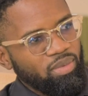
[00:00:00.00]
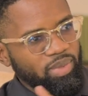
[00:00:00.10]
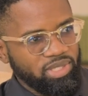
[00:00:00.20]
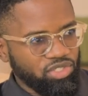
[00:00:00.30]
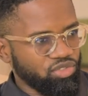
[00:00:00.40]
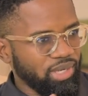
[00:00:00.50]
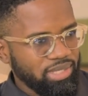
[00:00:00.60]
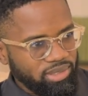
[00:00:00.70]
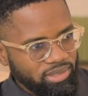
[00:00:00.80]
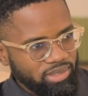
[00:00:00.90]
which is
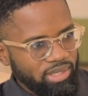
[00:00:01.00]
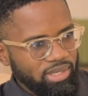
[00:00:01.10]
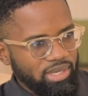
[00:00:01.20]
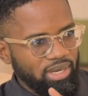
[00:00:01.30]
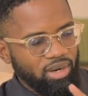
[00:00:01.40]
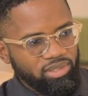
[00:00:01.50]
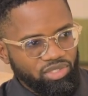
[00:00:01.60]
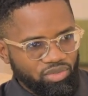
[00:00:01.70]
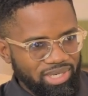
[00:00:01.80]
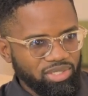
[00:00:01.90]
trust, and
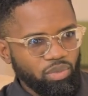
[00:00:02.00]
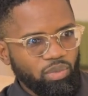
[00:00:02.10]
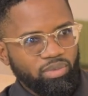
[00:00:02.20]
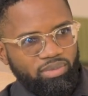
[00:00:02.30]
largely trust